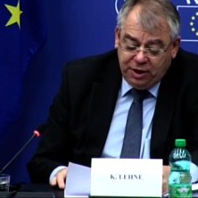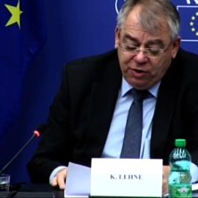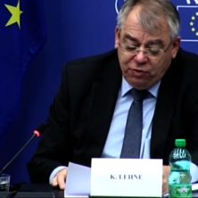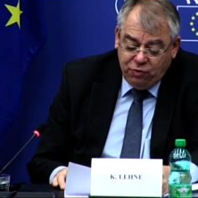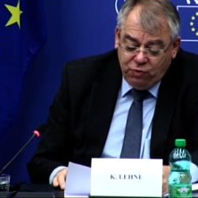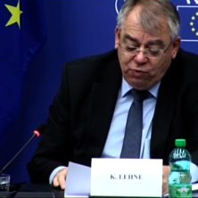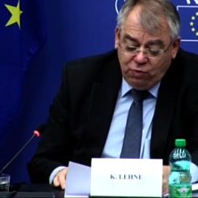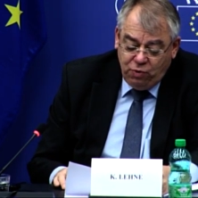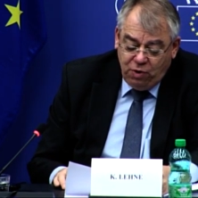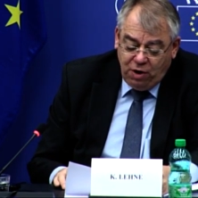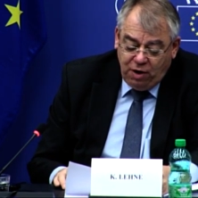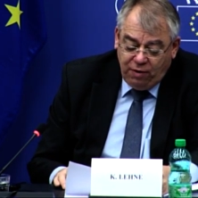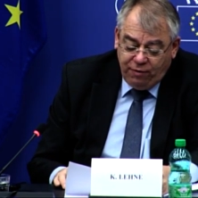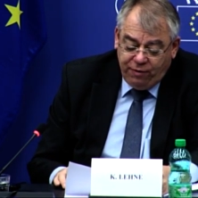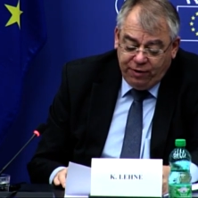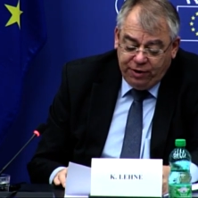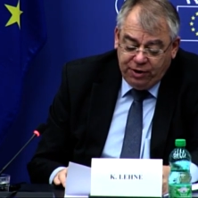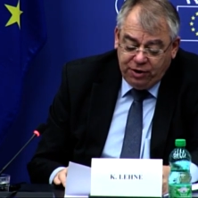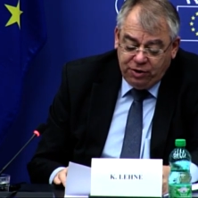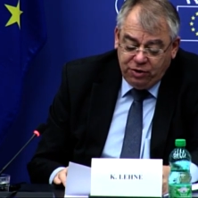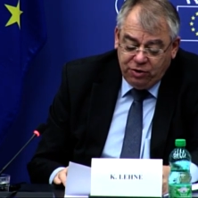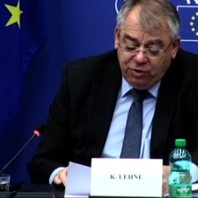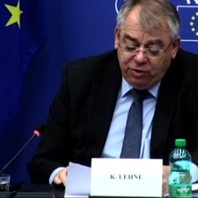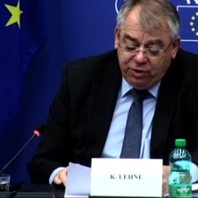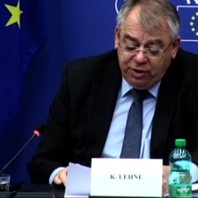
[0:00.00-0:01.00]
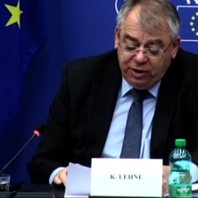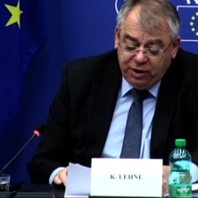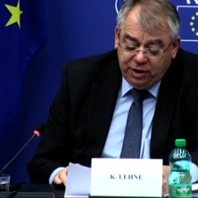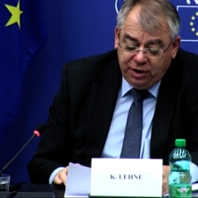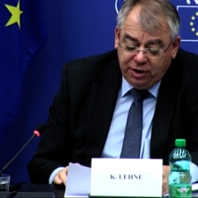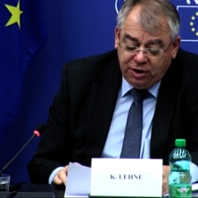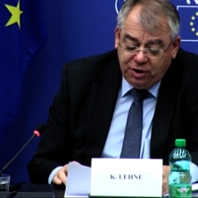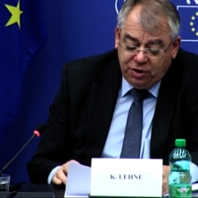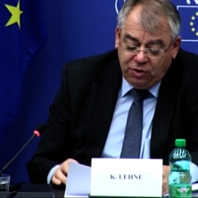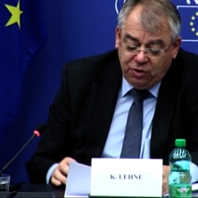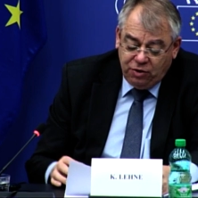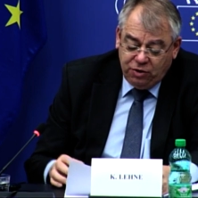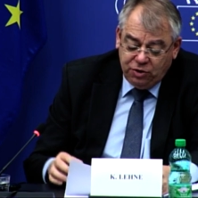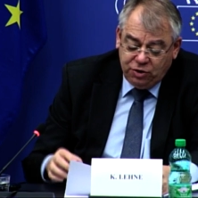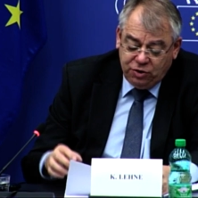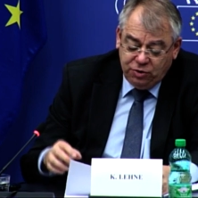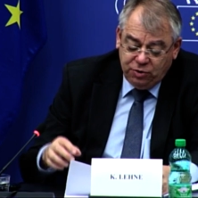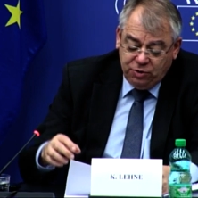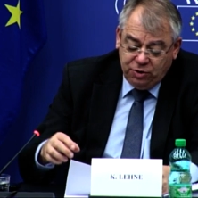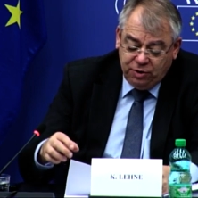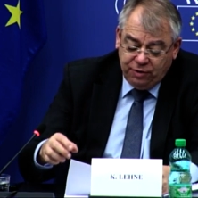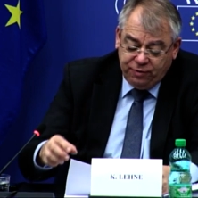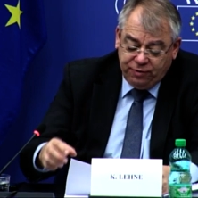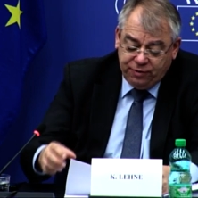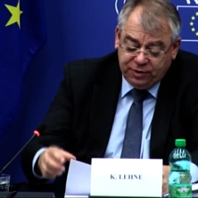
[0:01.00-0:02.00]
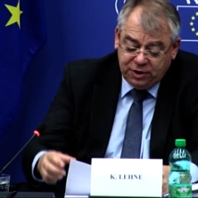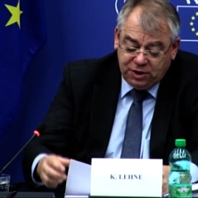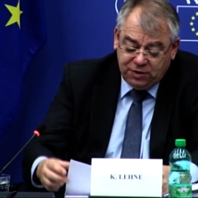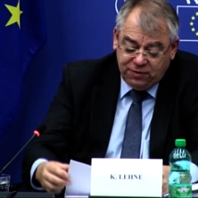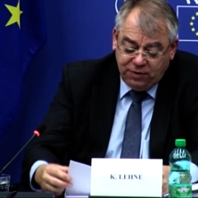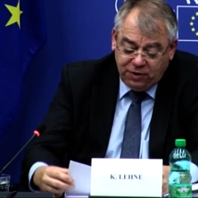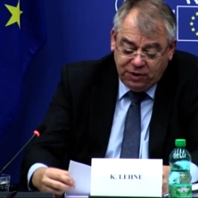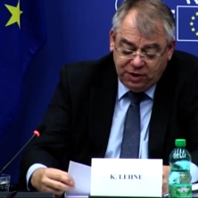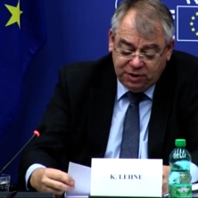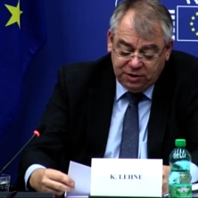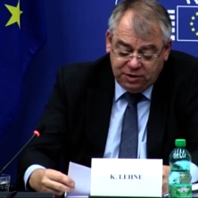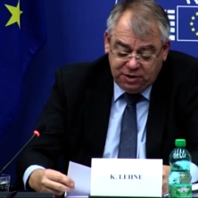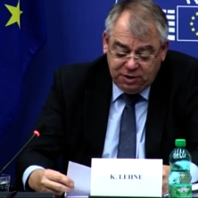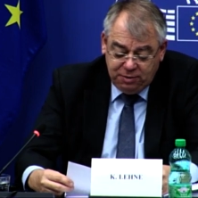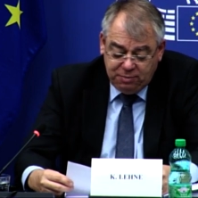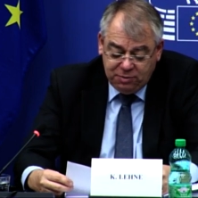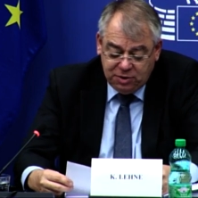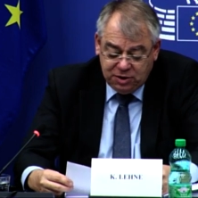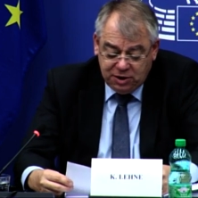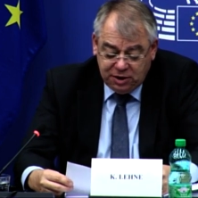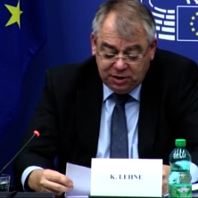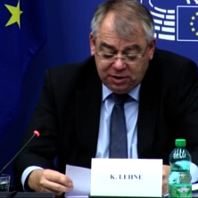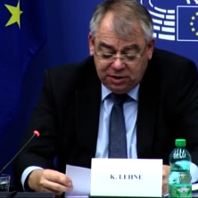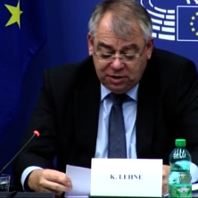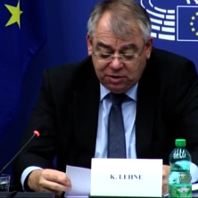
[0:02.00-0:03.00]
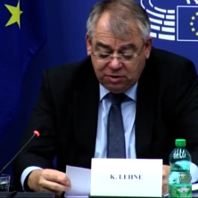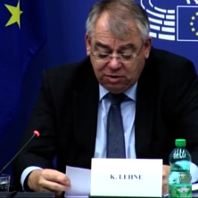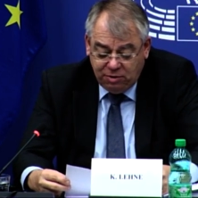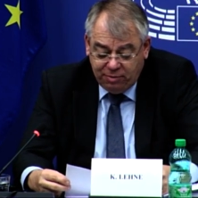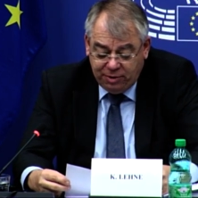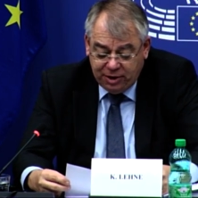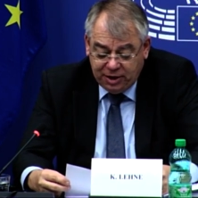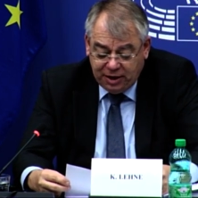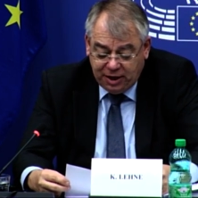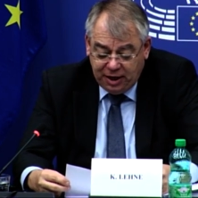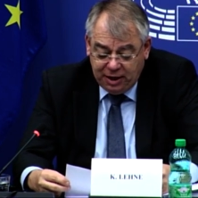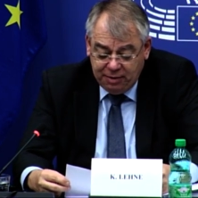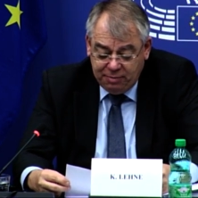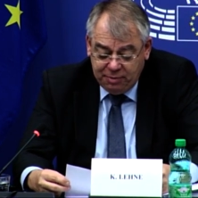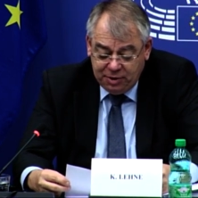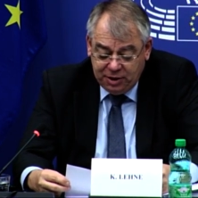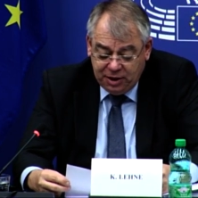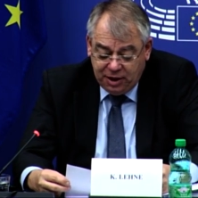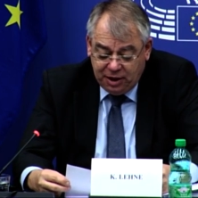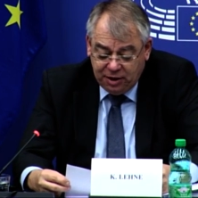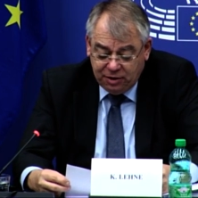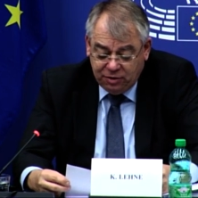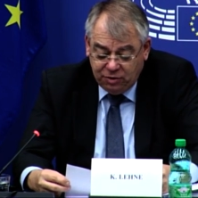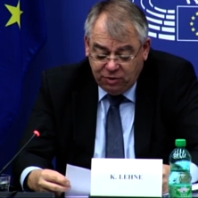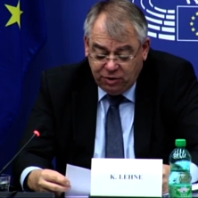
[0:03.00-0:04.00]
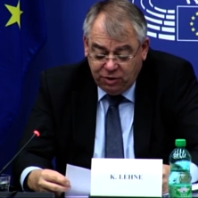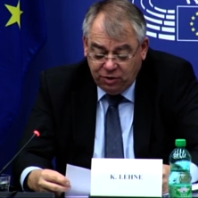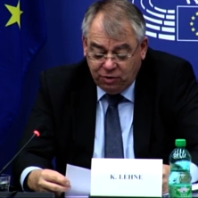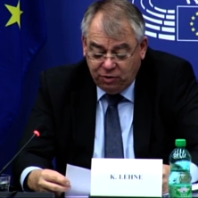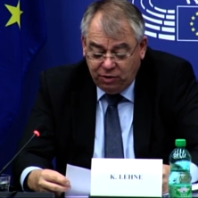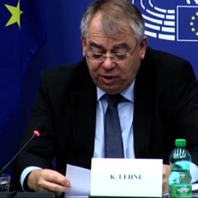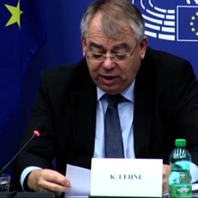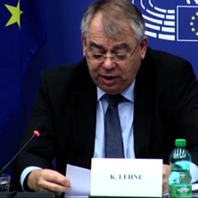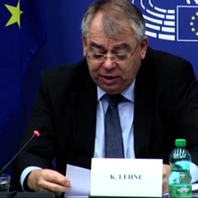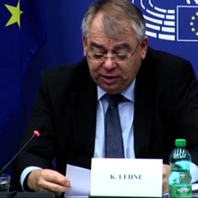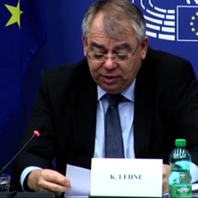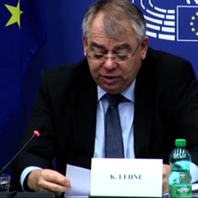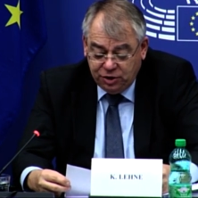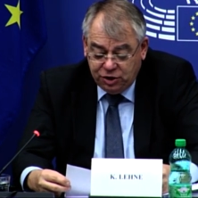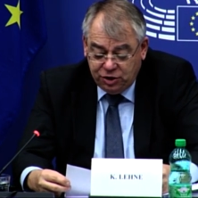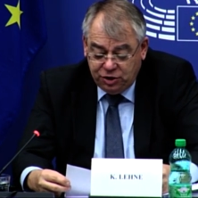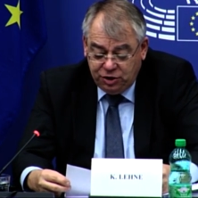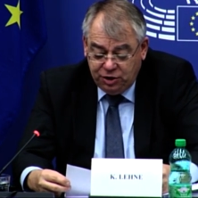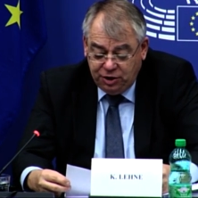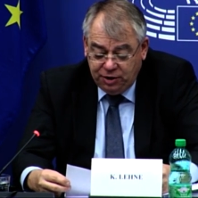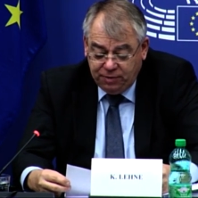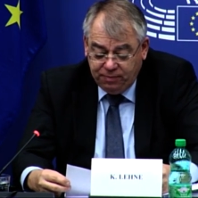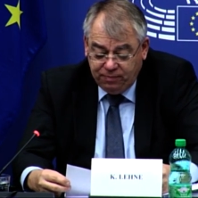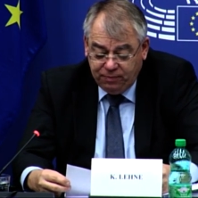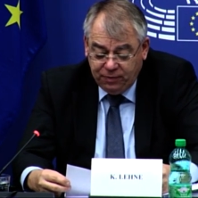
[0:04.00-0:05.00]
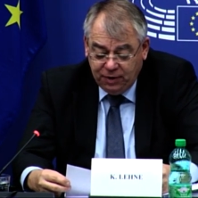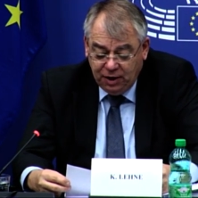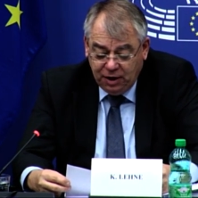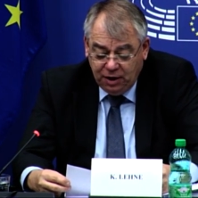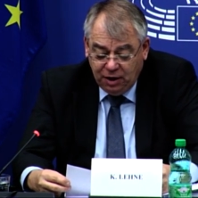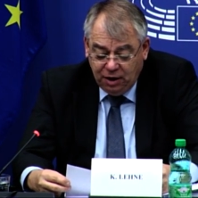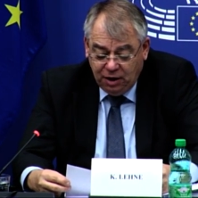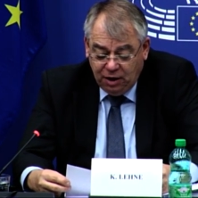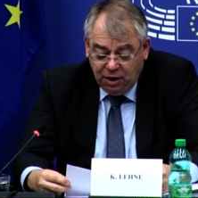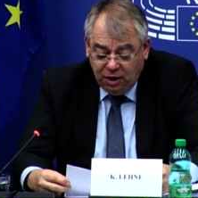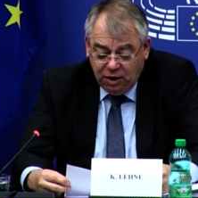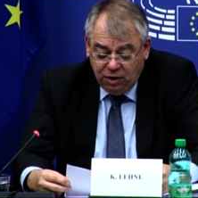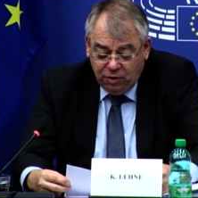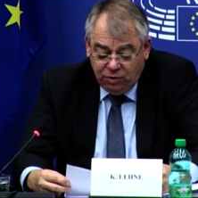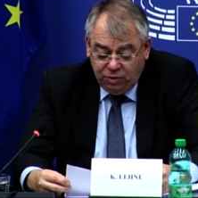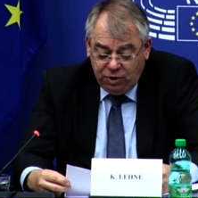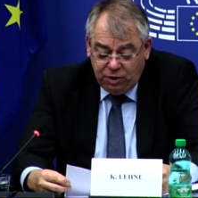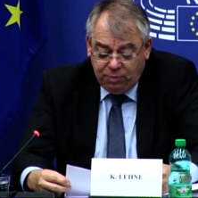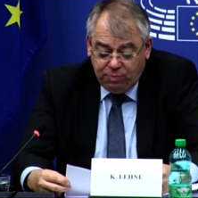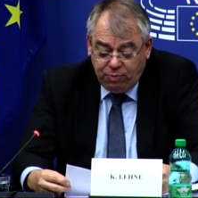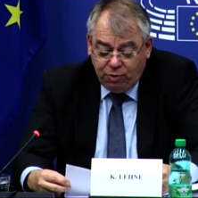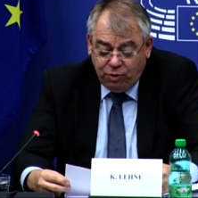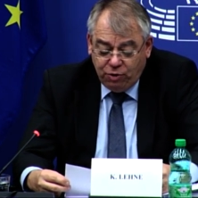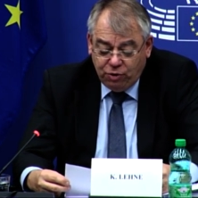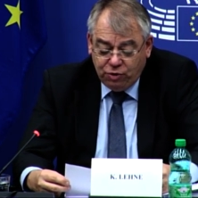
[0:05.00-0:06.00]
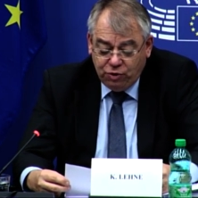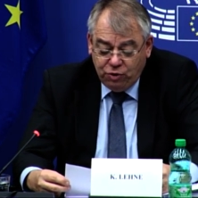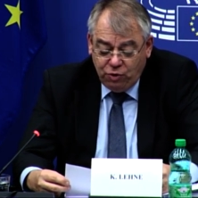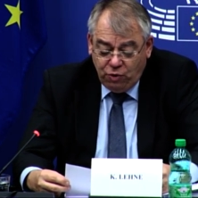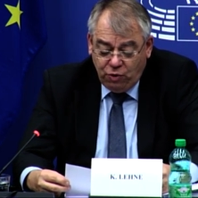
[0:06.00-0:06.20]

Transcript: the combination of high commitments and low payments has uh, led to an increase in